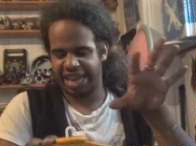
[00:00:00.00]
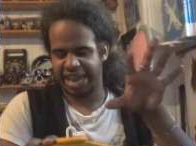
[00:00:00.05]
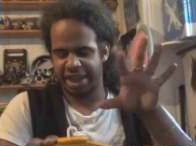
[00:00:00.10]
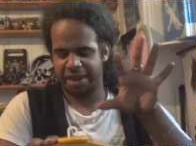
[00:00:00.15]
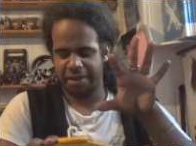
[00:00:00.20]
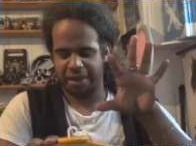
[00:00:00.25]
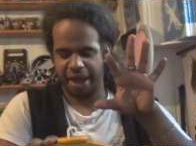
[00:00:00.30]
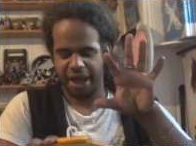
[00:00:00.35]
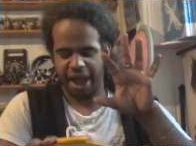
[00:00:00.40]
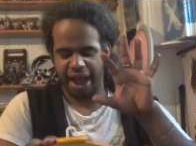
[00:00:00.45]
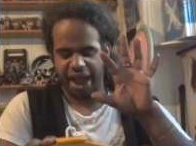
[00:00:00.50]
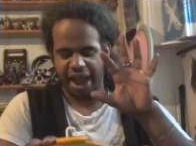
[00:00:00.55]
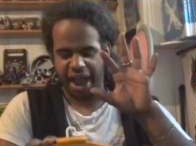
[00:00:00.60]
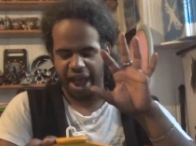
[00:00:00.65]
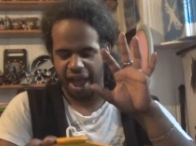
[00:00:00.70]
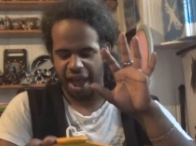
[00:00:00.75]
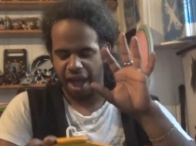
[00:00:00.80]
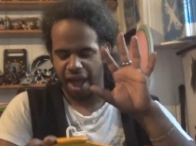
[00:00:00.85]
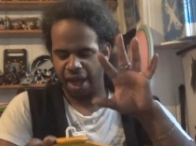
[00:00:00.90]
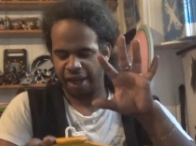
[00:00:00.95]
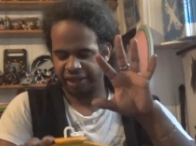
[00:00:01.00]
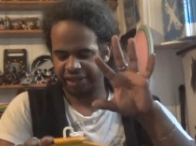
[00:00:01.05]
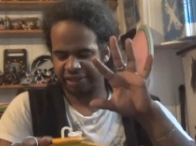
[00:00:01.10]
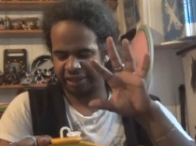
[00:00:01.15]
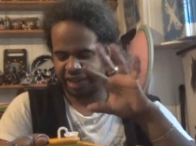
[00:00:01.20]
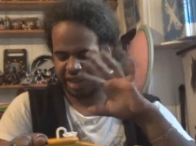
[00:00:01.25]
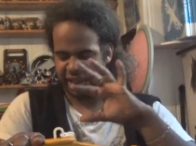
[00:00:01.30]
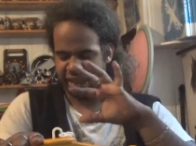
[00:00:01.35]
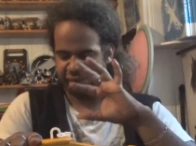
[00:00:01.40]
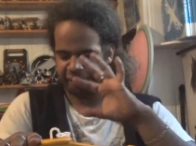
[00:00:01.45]
the key,
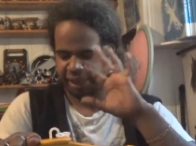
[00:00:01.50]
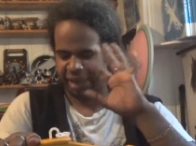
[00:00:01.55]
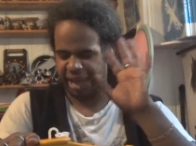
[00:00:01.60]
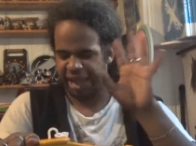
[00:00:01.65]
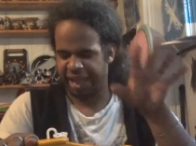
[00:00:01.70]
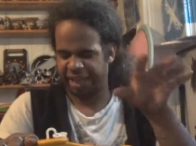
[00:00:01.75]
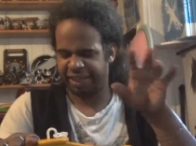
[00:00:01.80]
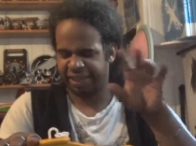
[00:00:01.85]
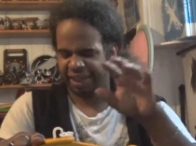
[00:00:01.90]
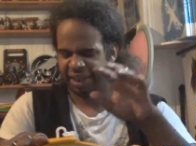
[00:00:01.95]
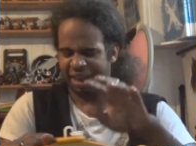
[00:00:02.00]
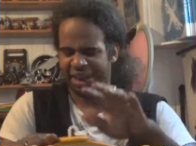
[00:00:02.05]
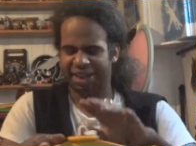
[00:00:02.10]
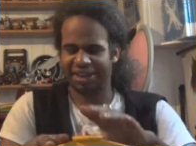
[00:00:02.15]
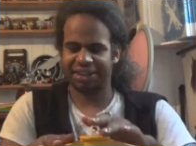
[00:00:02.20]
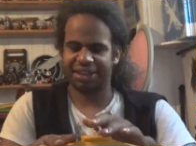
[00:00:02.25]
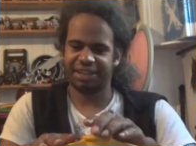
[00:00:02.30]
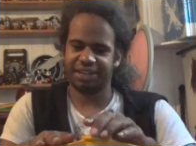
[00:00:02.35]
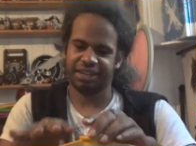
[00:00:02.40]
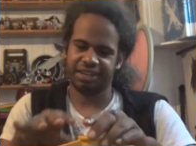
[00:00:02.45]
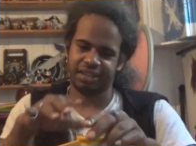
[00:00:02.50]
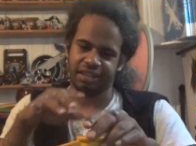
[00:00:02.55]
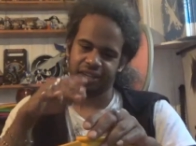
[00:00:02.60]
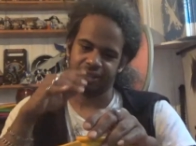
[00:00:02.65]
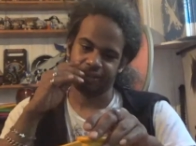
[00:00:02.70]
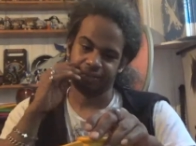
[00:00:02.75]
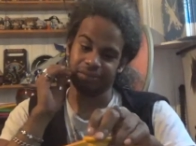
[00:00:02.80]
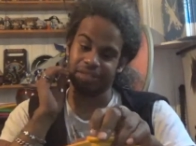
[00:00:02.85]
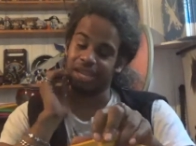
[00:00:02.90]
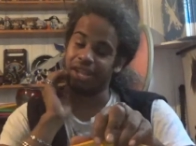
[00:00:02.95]
Ultimate Keyblade in the net in
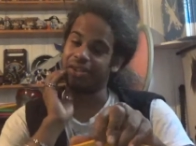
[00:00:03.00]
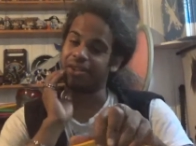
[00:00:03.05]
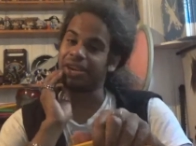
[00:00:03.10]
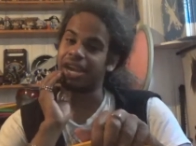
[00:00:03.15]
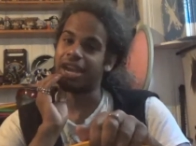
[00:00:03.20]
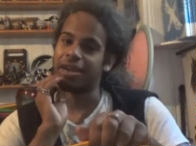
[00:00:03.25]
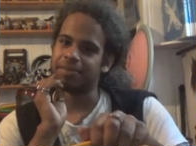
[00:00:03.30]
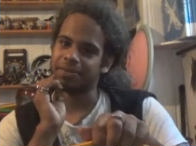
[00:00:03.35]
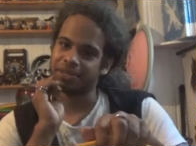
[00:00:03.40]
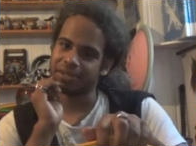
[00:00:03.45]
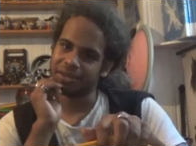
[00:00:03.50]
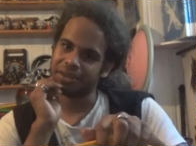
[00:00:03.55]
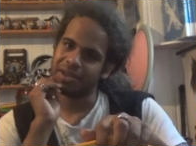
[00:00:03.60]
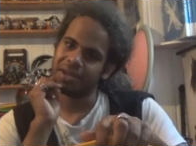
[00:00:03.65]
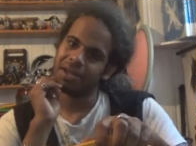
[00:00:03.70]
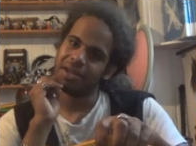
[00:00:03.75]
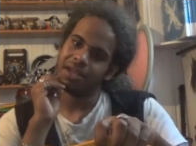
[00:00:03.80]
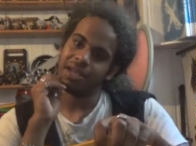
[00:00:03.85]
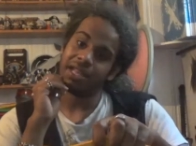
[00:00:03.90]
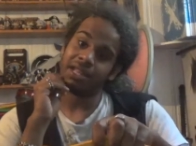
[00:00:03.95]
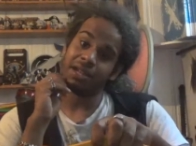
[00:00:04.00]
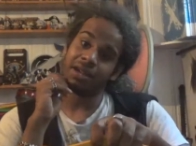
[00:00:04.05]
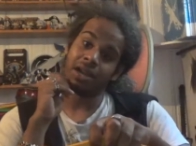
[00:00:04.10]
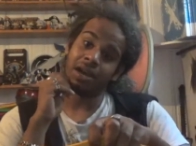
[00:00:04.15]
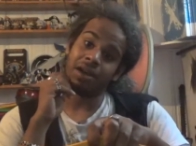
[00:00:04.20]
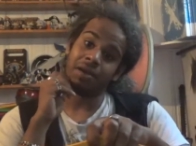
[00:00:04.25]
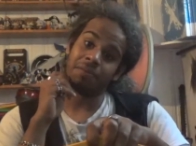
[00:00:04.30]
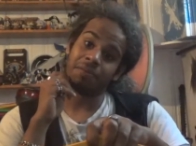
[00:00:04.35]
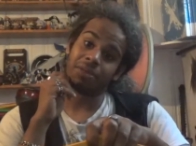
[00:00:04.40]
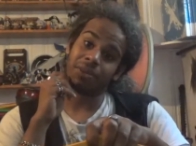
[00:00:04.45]
um, the other games in
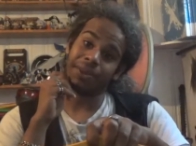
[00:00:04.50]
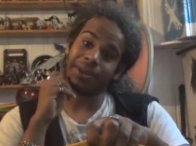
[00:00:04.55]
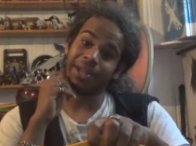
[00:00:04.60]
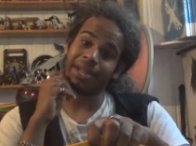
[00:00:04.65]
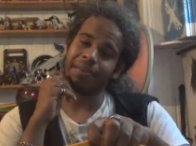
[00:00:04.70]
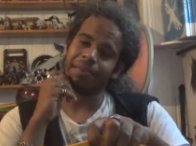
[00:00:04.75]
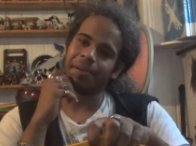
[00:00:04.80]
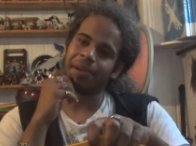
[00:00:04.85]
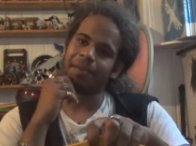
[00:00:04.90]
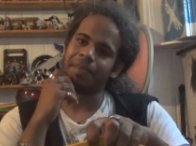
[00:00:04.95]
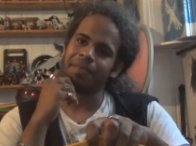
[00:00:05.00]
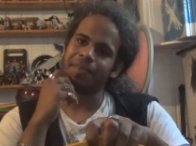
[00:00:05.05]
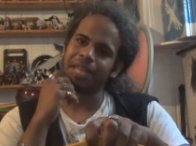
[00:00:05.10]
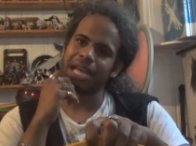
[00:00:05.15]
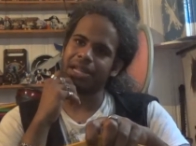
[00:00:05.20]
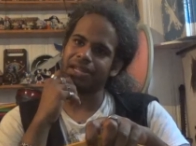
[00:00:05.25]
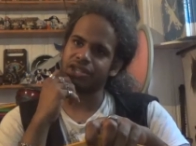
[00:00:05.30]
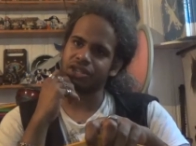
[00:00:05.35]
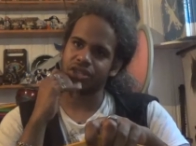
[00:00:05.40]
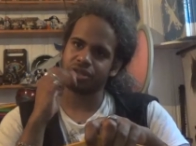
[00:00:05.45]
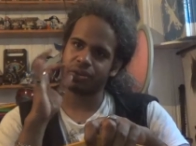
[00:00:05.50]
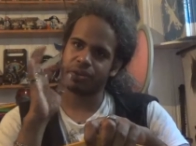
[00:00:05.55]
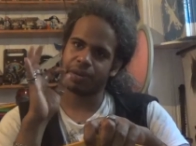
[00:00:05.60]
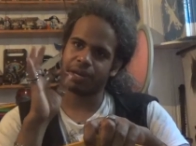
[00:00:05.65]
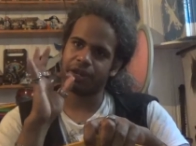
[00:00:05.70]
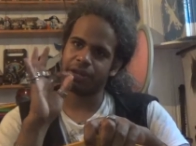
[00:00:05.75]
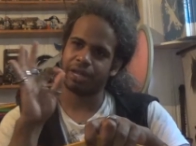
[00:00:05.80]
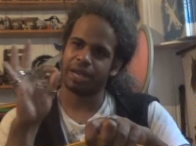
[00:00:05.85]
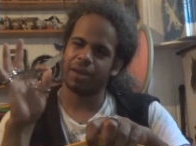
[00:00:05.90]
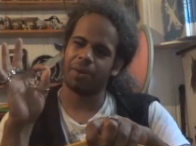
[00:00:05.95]
um, three. But yeah, there's just a
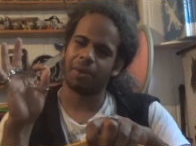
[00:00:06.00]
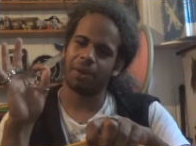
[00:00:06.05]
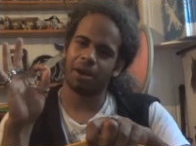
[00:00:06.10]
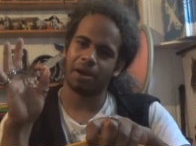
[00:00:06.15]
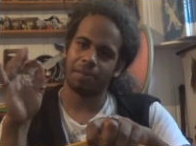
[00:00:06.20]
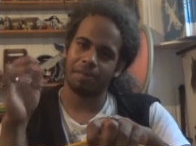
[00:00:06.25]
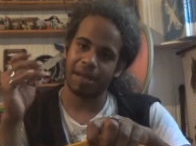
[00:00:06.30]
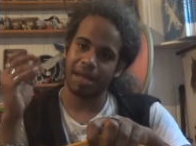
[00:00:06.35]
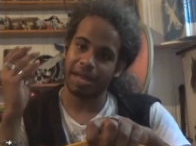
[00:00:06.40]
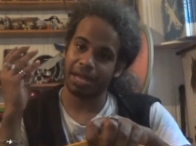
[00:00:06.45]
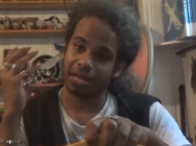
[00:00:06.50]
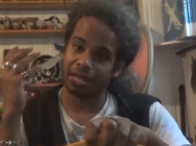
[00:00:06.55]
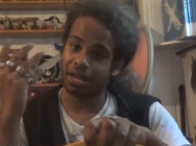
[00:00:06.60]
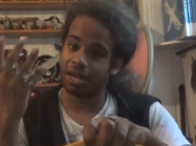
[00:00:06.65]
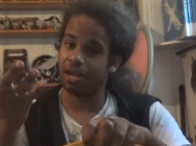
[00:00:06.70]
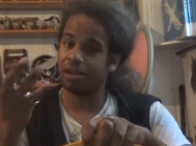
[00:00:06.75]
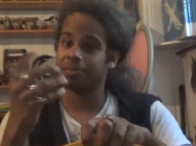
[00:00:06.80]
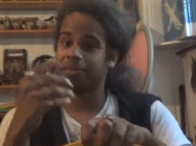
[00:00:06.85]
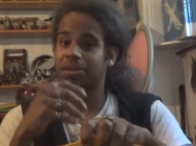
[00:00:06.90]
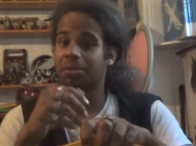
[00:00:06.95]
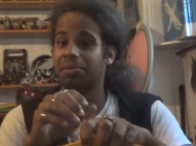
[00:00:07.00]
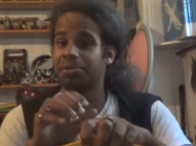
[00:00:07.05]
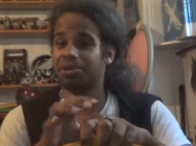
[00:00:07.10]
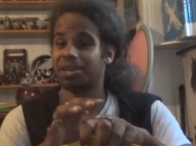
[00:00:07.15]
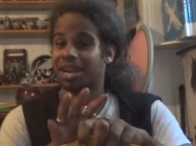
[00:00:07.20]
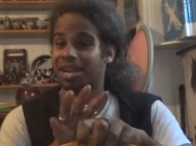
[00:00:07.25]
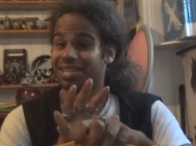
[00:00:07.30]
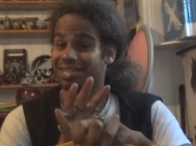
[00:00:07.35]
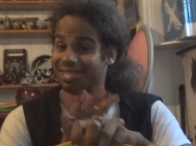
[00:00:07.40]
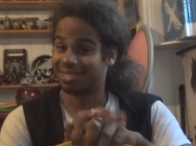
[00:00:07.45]
quick little thing I wanted to make. Um, tell me what
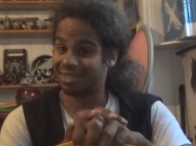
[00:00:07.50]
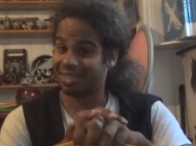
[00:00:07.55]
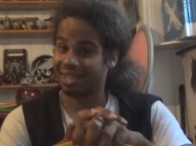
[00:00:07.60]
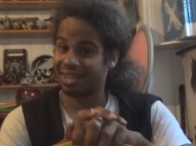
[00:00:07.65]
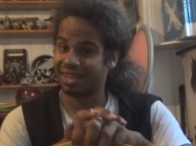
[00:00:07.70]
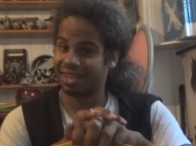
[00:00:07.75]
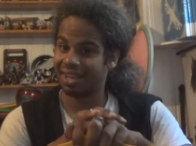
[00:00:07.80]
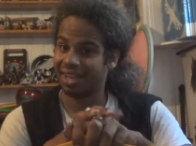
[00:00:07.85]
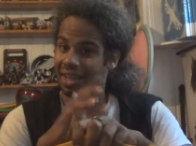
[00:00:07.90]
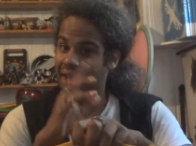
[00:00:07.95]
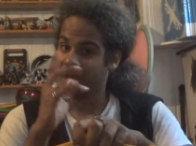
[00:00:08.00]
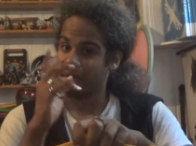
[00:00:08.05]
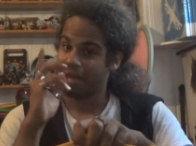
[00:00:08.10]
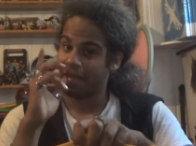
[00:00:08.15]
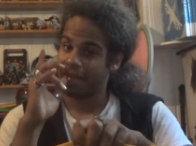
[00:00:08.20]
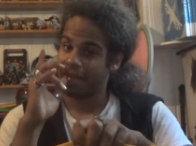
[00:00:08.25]
you guys think.